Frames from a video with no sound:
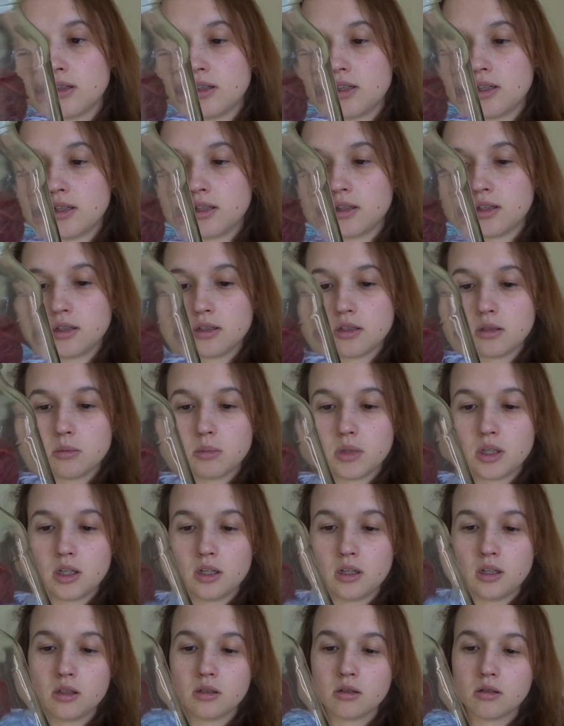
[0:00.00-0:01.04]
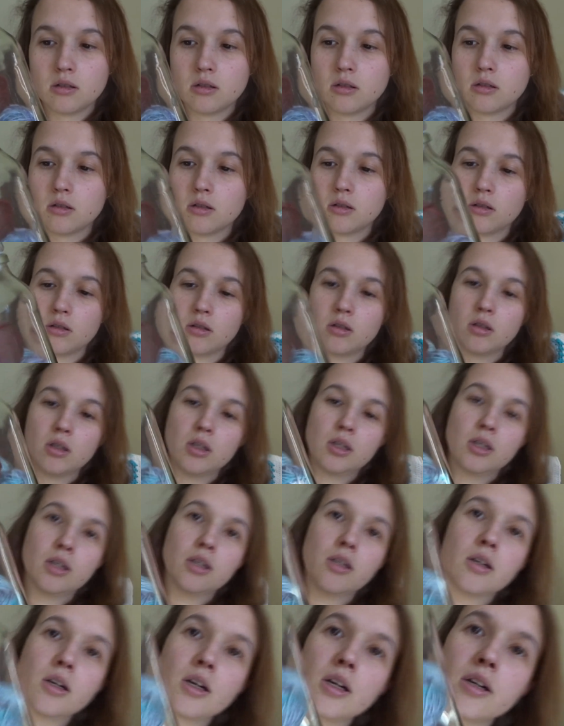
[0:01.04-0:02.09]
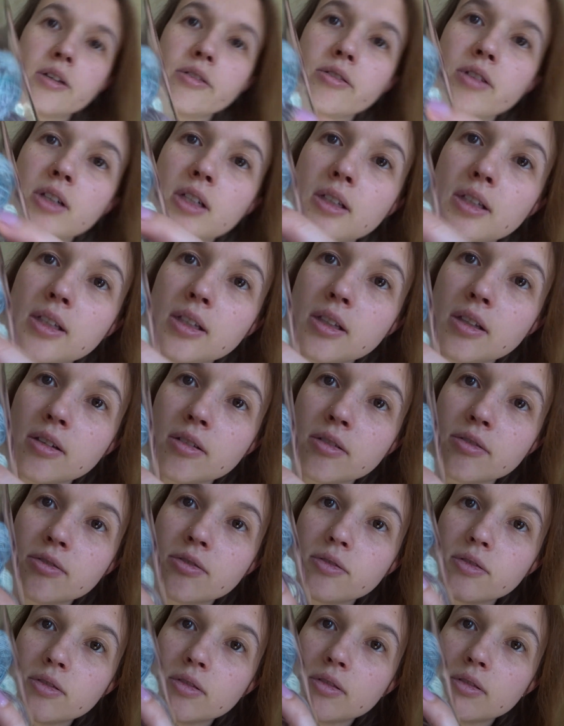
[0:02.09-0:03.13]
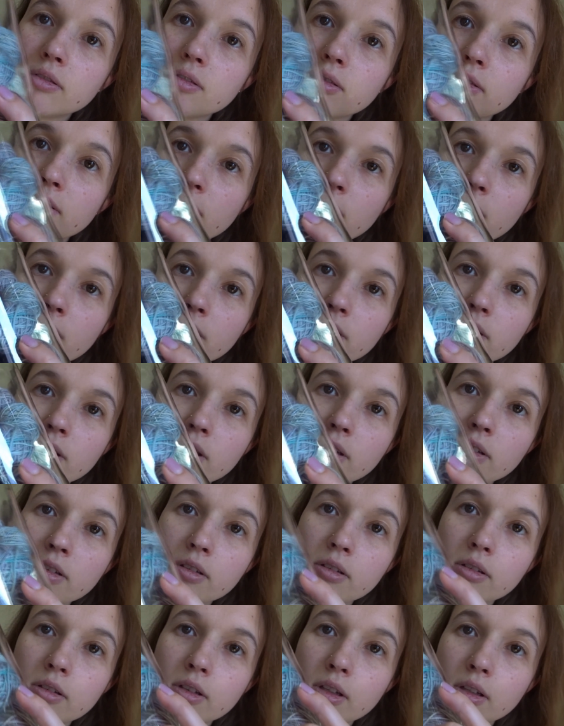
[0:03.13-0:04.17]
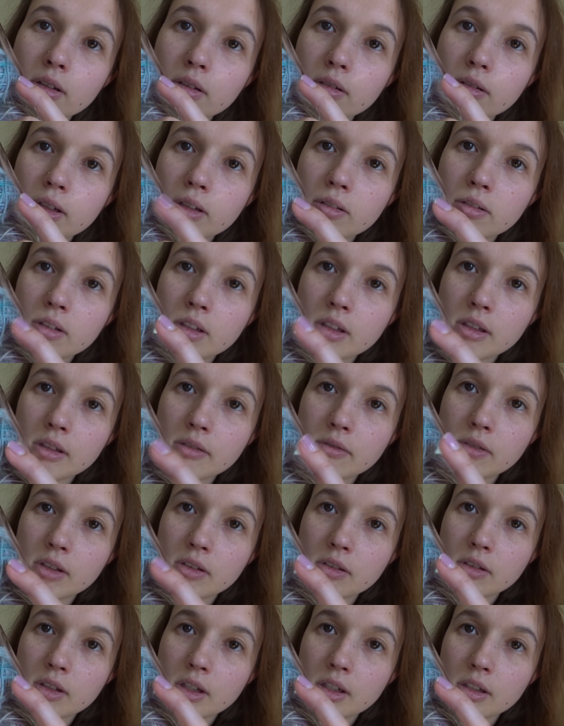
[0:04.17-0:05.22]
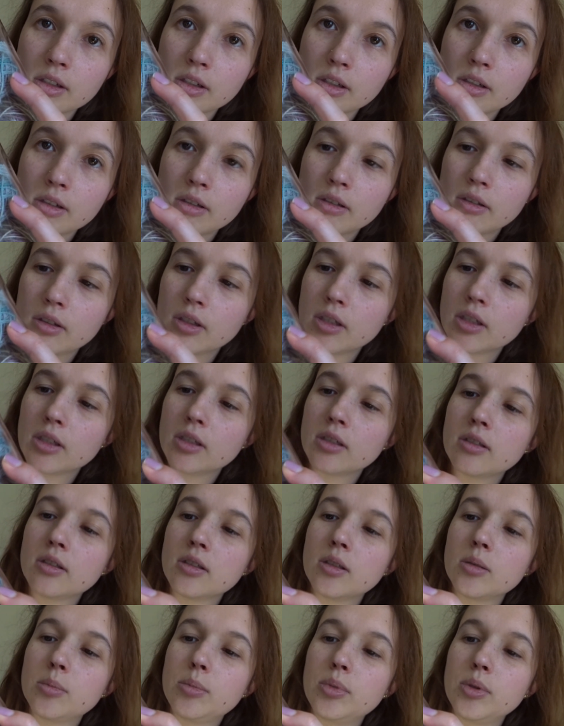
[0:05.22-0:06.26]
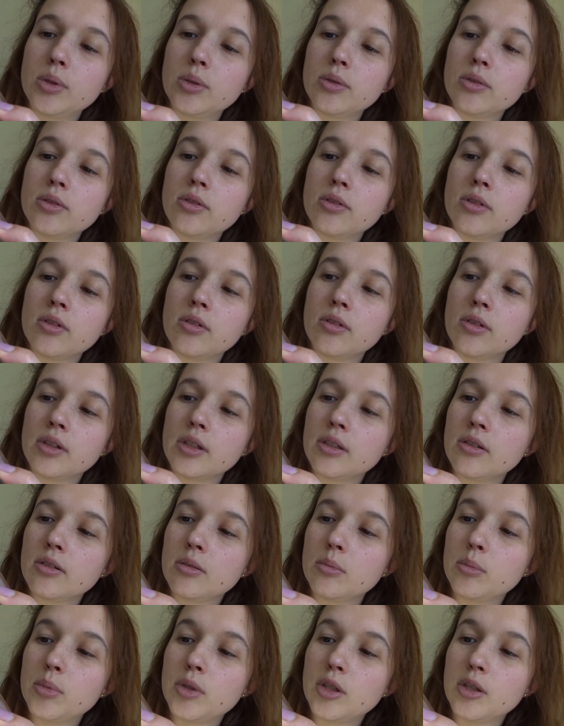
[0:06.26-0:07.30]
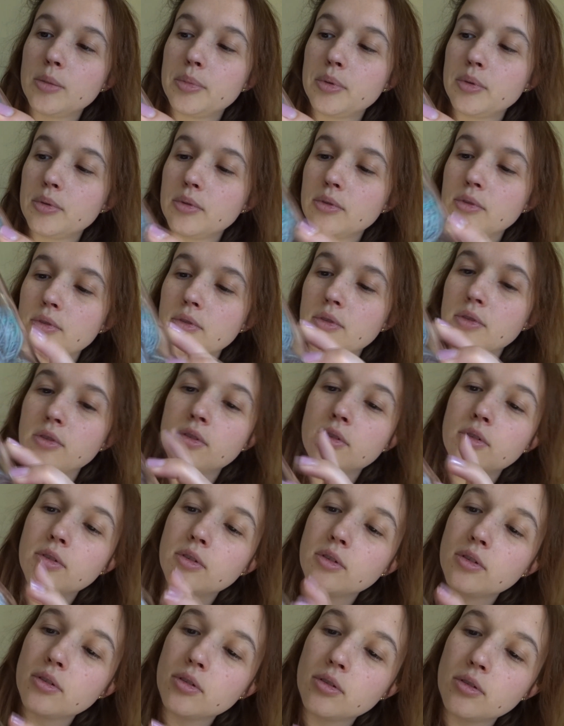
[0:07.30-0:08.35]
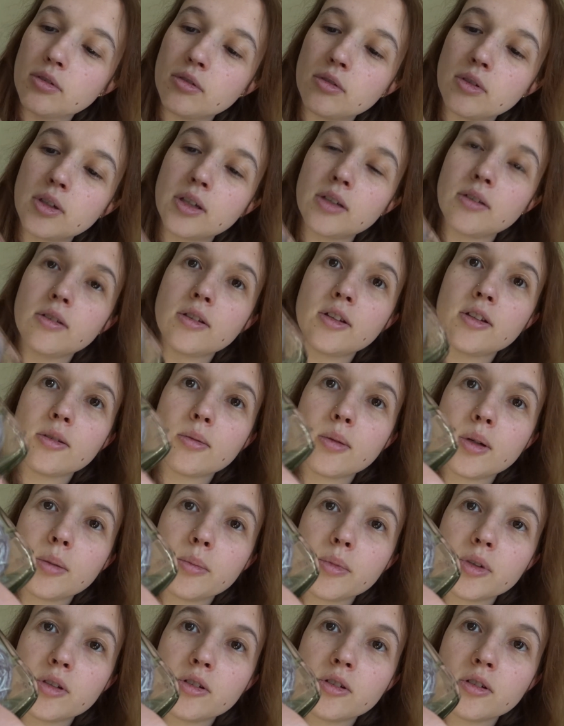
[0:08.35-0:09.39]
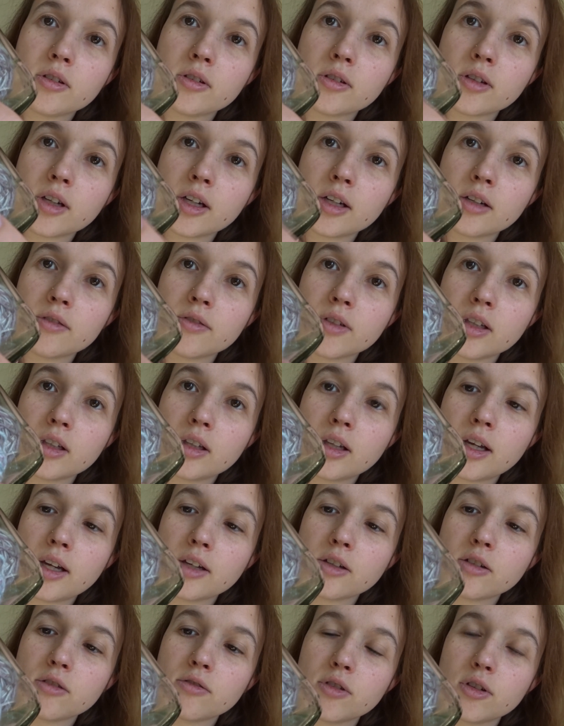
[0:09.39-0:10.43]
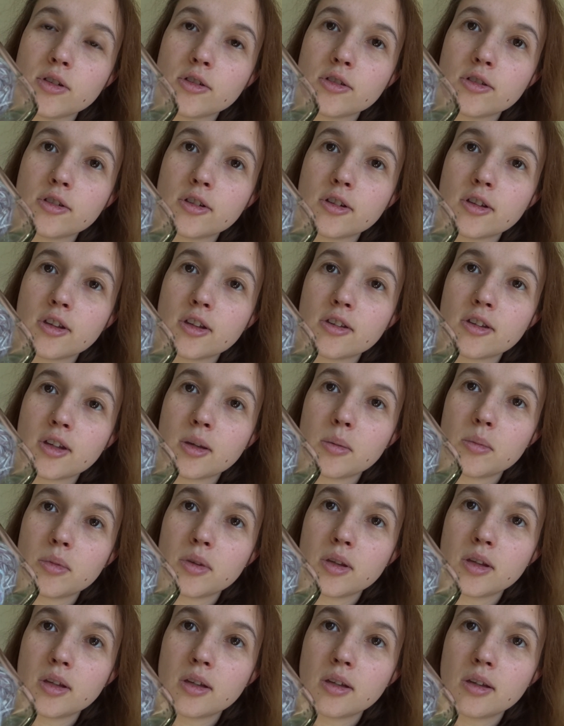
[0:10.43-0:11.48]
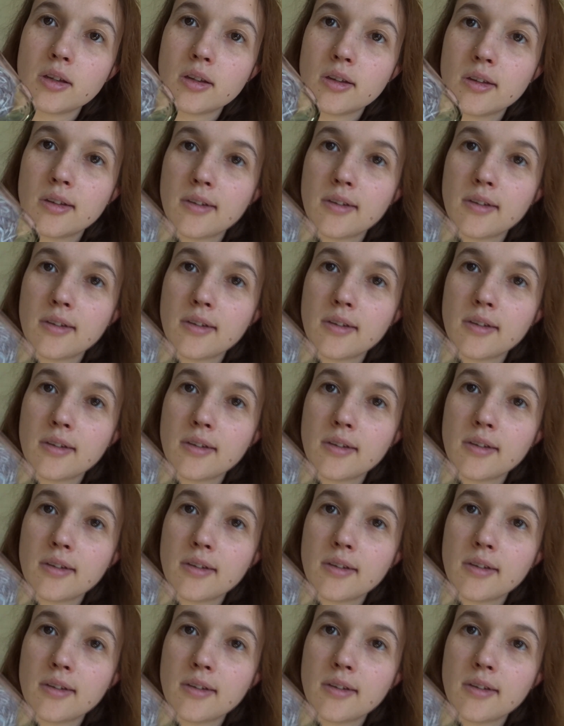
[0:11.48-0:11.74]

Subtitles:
think that's about it. I really love, oh, it's hard to sell. I really love this colour, the blues and greens and purples, and this one, which is kind of a lighter version of the same thing.